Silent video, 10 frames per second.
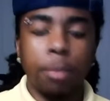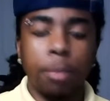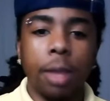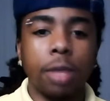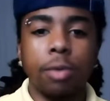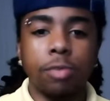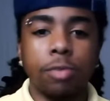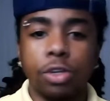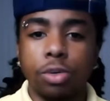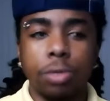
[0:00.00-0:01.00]
might get whatever
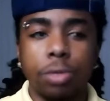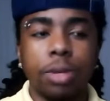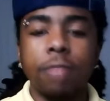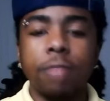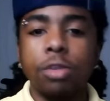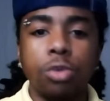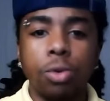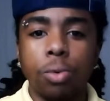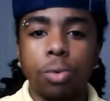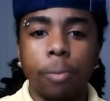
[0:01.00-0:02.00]
surgery, whatever you
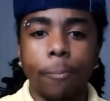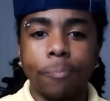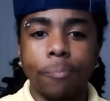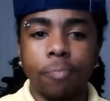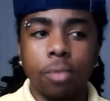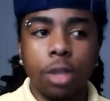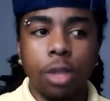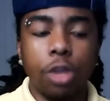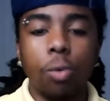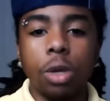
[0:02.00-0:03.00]
do,
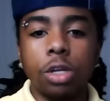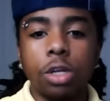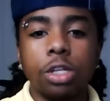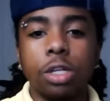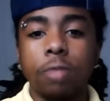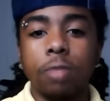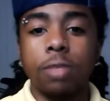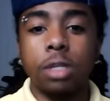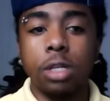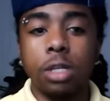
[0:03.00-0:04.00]
you're working on yourself
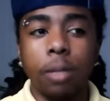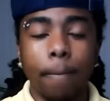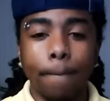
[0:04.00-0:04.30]
physically.